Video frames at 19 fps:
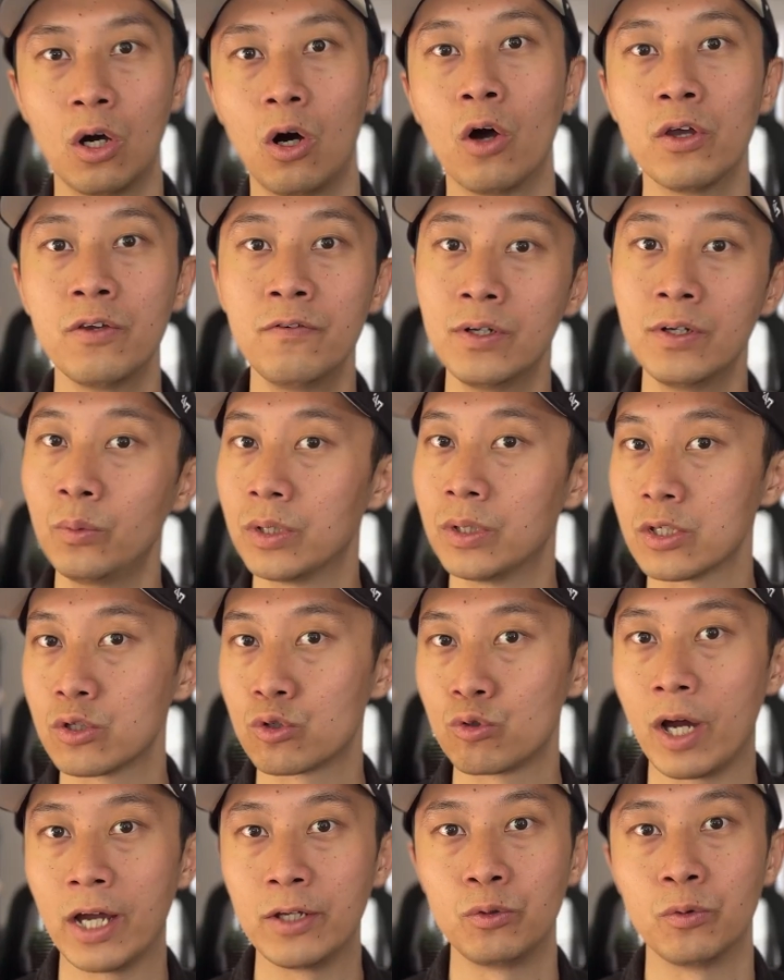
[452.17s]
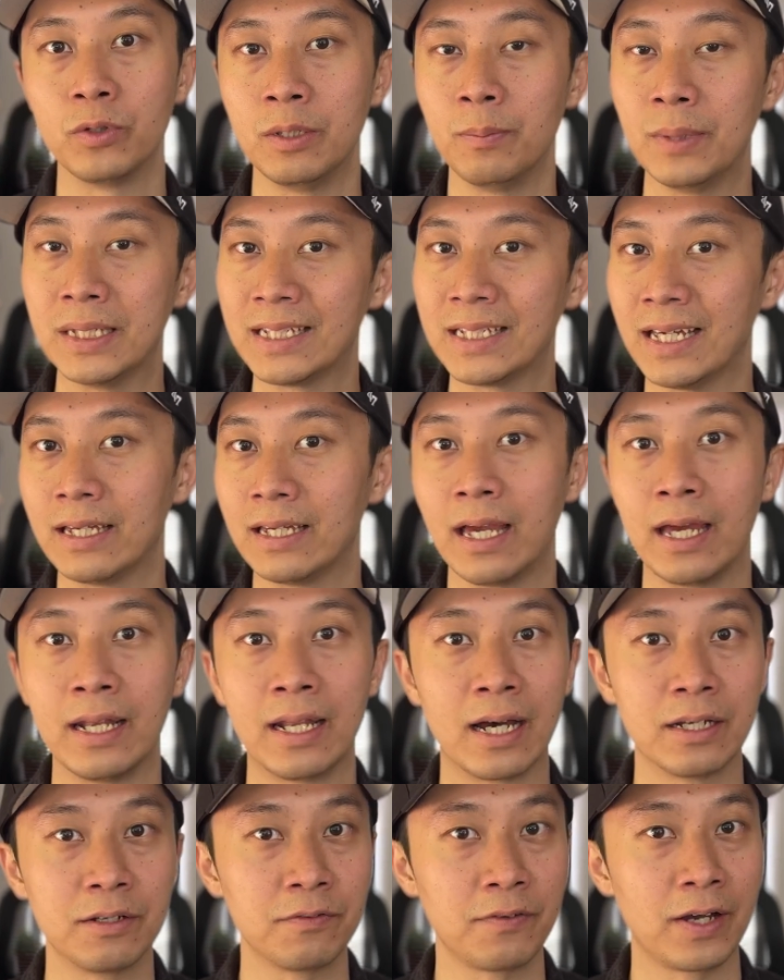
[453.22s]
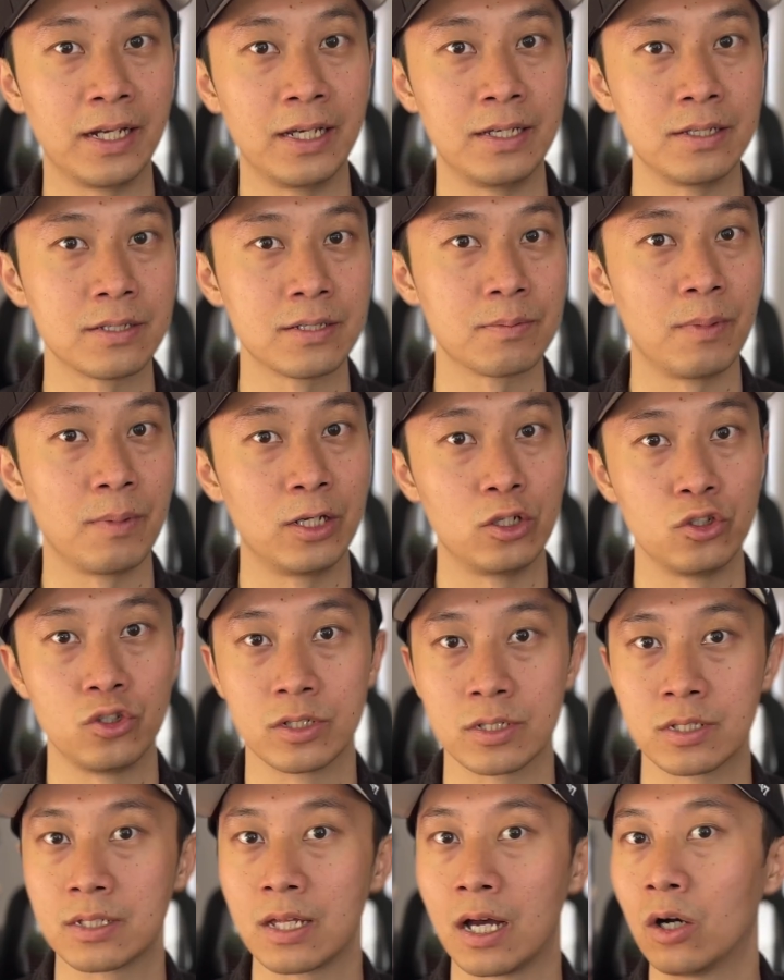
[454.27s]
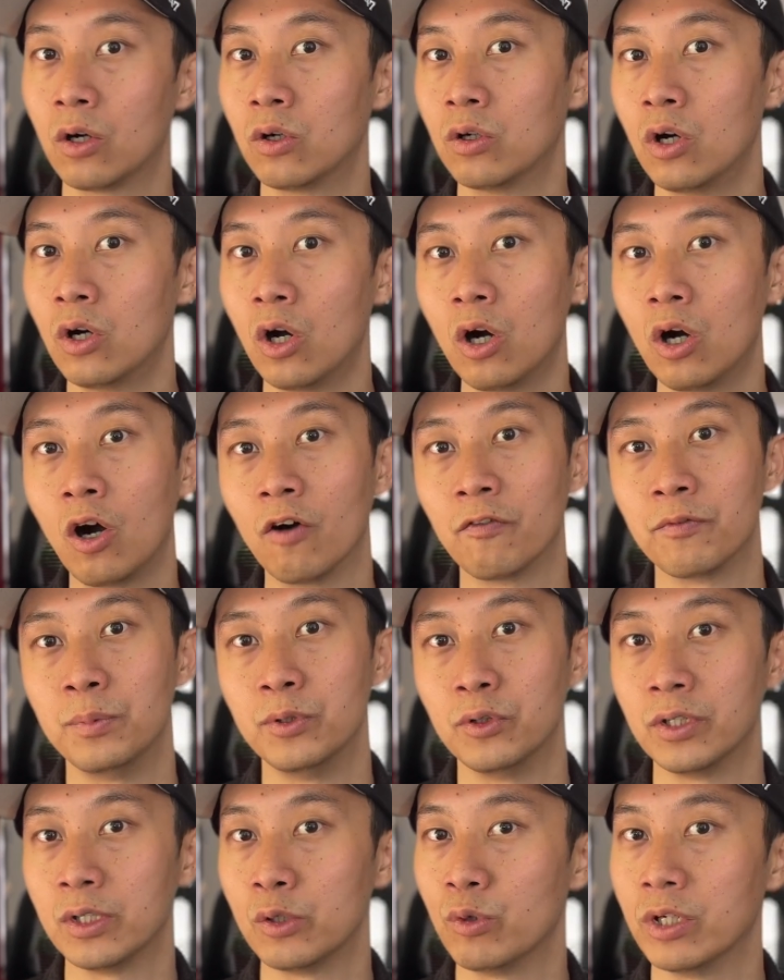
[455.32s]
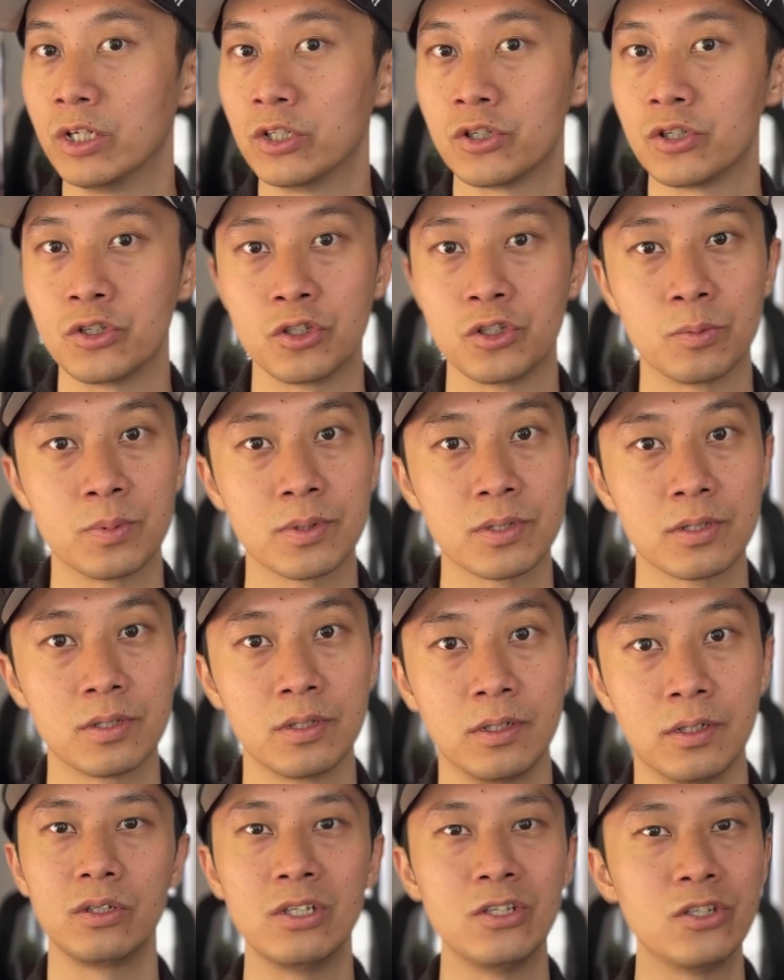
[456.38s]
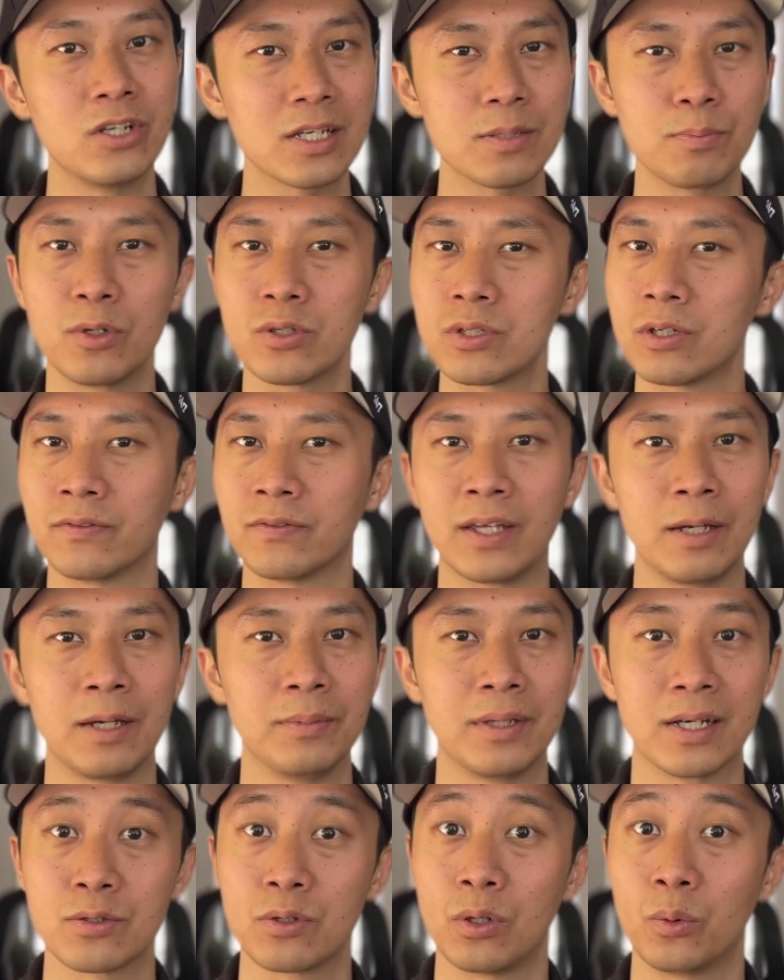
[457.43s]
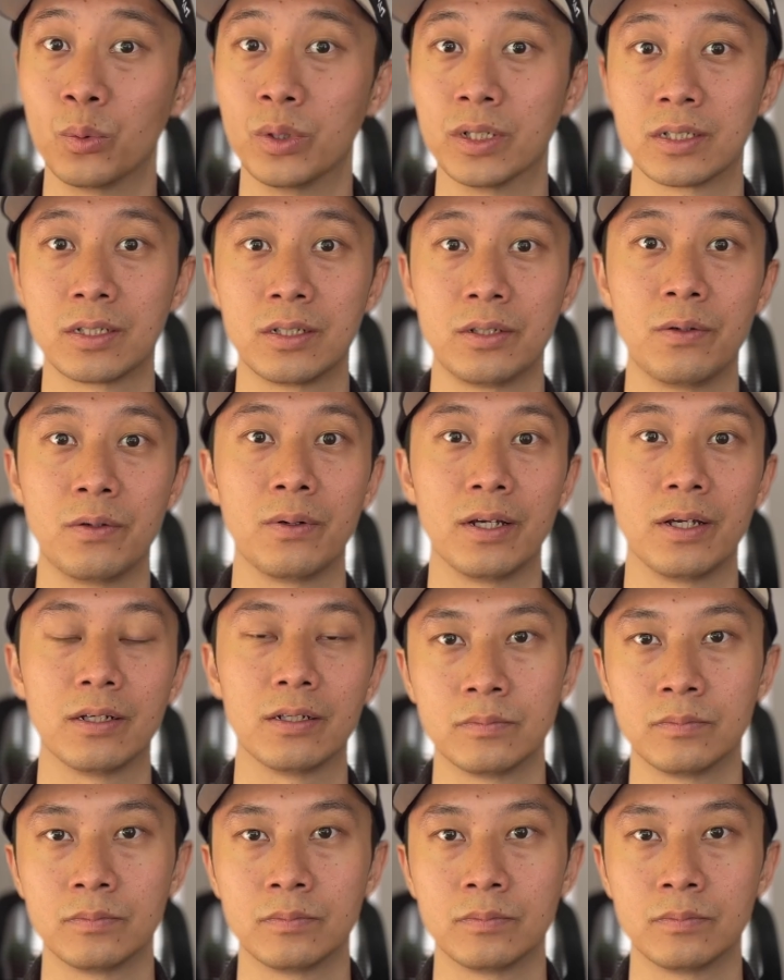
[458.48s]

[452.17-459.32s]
Or even worse, try to imitate another finance manager's style of building relationships. It just most of the time does not work, right?